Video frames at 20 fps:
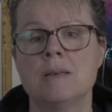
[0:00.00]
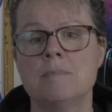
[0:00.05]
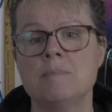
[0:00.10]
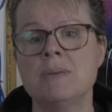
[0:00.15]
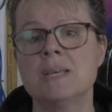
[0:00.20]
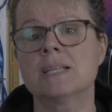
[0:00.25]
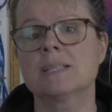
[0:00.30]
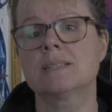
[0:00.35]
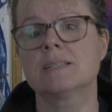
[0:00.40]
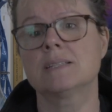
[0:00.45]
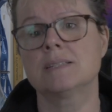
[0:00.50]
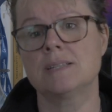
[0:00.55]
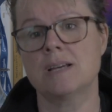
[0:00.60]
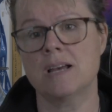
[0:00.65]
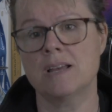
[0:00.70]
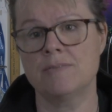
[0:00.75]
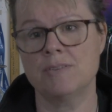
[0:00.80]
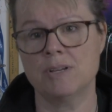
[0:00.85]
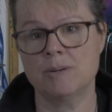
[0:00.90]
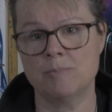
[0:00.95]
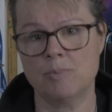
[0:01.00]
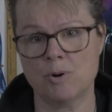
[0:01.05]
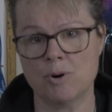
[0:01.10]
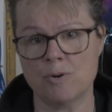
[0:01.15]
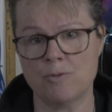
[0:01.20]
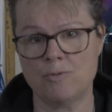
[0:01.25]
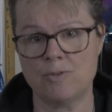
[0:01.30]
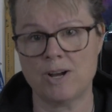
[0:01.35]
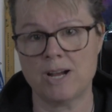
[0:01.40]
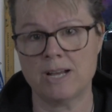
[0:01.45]
Mixed diving
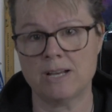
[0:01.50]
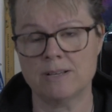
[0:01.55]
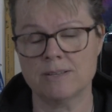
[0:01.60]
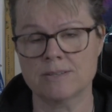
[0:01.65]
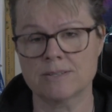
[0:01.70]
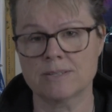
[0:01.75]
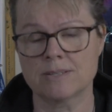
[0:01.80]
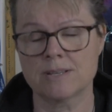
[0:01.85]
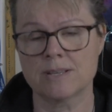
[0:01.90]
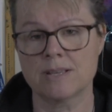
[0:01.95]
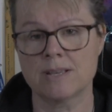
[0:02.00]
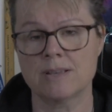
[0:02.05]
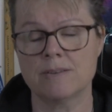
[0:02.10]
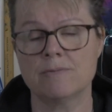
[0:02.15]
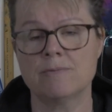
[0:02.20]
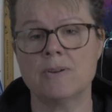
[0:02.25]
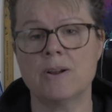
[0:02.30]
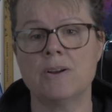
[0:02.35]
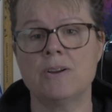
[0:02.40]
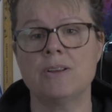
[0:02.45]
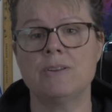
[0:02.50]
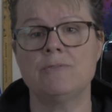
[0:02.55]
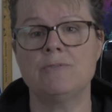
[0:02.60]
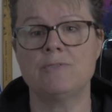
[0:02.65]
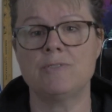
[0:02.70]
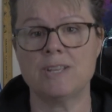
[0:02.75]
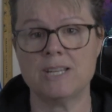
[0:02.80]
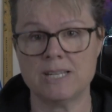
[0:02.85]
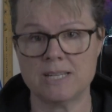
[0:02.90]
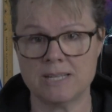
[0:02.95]
profiles, varied
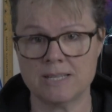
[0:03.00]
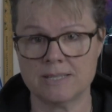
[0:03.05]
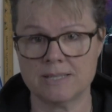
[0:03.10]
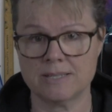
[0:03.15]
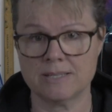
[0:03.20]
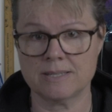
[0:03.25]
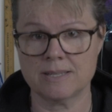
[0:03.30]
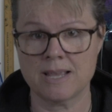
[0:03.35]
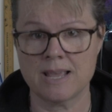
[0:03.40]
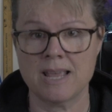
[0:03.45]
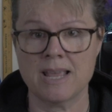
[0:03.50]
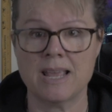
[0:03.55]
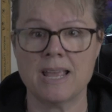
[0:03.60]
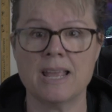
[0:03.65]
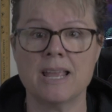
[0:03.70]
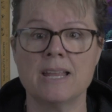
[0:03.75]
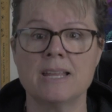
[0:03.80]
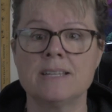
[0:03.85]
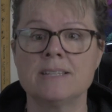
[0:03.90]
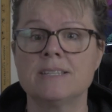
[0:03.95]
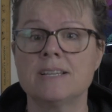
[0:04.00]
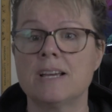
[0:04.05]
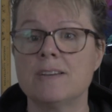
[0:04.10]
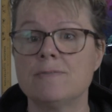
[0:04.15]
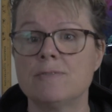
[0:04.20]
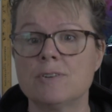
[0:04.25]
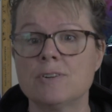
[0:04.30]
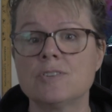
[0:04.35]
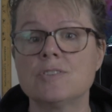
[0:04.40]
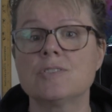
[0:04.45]
fitness, and
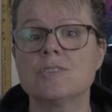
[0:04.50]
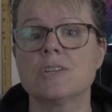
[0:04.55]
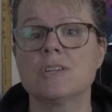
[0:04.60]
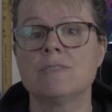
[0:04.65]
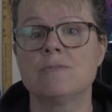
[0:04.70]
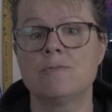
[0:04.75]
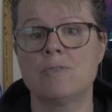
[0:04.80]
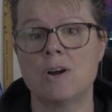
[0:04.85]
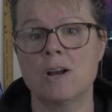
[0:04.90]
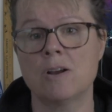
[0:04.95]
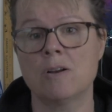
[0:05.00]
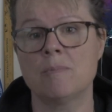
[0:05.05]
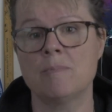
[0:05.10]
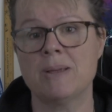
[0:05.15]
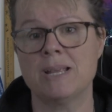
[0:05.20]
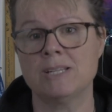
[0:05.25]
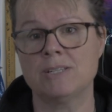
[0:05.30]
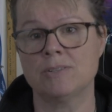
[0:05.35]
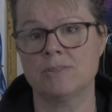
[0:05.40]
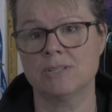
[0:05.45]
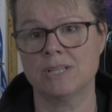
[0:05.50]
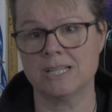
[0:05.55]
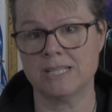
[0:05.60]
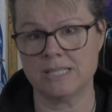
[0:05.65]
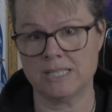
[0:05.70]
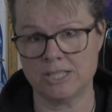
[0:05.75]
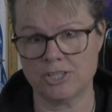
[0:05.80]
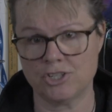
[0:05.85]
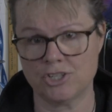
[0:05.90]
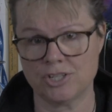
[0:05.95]
diverse environmental
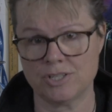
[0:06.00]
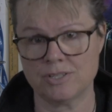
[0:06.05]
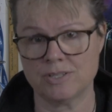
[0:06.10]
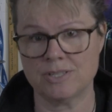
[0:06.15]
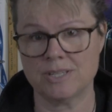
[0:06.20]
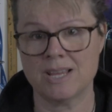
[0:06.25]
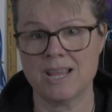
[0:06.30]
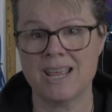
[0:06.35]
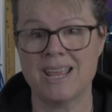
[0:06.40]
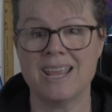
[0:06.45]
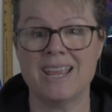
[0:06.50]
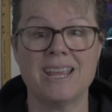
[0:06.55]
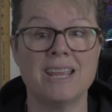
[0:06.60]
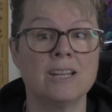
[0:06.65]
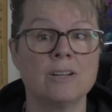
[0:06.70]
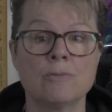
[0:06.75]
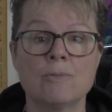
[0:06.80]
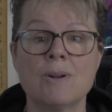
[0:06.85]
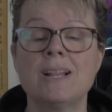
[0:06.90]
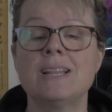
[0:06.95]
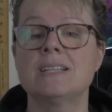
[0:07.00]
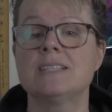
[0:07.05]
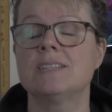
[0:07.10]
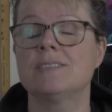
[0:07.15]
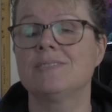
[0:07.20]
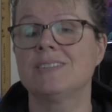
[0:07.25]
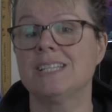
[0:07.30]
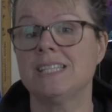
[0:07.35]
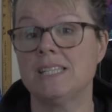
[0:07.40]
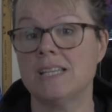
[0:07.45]
conditions in a
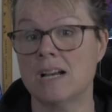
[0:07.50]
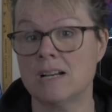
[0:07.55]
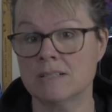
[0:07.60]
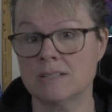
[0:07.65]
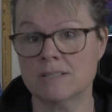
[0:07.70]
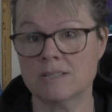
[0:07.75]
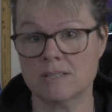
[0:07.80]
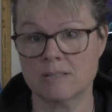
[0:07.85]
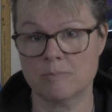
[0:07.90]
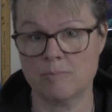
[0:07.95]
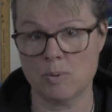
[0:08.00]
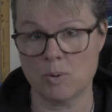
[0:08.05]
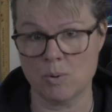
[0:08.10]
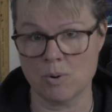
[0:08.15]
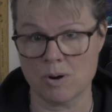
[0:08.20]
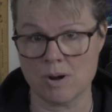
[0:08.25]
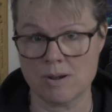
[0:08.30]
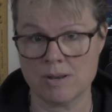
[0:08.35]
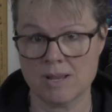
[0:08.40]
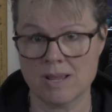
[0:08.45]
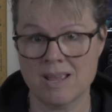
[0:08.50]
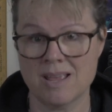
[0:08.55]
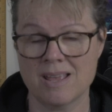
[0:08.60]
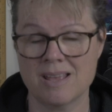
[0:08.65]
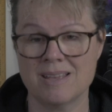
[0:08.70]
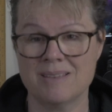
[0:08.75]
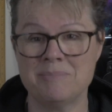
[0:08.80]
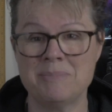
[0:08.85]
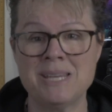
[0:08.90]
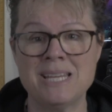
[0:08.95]
relatively young sport
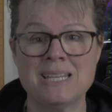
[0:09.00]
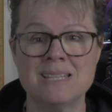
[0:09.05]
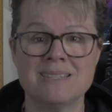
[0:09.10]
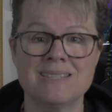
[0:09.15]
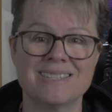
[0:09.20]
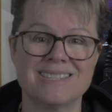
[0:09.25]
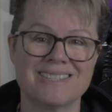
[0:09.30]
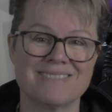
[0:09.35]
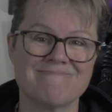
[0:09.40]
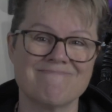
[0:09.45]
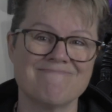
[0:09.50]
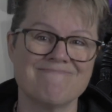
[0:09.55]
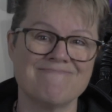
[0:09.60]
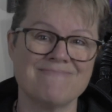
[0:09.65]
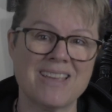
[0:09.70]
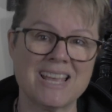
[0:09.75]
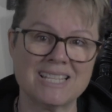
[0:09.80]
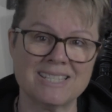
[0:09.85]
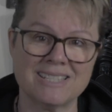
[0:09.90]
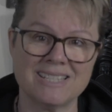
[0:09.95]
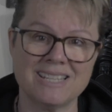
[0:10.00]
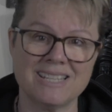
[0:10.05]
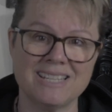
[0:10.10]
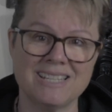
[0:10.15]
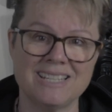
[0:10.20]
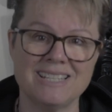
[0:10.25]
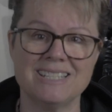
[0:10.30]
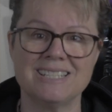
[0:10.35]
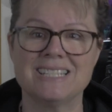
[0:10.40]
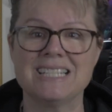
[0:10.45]
means
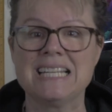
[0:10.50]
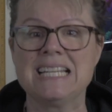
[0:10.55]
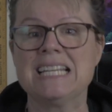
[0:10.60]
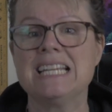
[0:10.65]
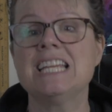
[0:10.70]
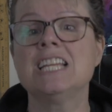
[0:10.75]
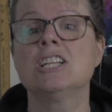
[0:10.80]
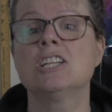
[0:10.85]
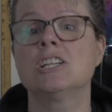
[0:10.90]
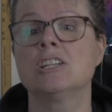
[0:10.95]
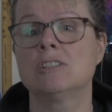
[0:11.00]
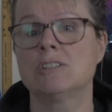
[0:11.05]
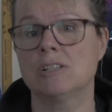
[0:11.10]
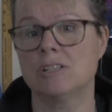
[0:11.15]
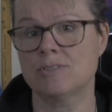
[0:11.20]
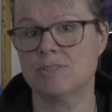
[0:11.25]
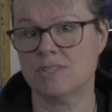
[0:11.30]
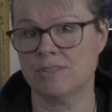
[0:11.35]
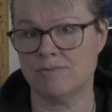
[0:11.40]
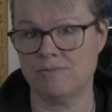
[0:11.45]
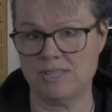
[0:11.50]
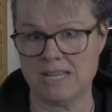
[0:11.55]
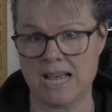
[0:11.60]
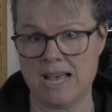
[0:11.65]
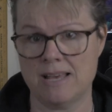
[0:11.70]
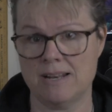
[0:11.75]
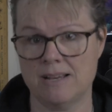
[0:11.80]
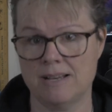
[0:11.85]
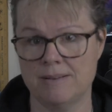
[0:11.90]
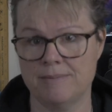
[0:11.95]
messy, inconclusive
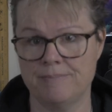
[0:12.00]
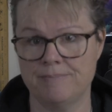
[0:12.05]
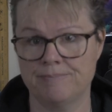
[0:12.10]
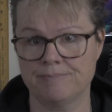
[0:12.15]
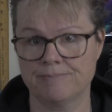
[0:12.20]
data.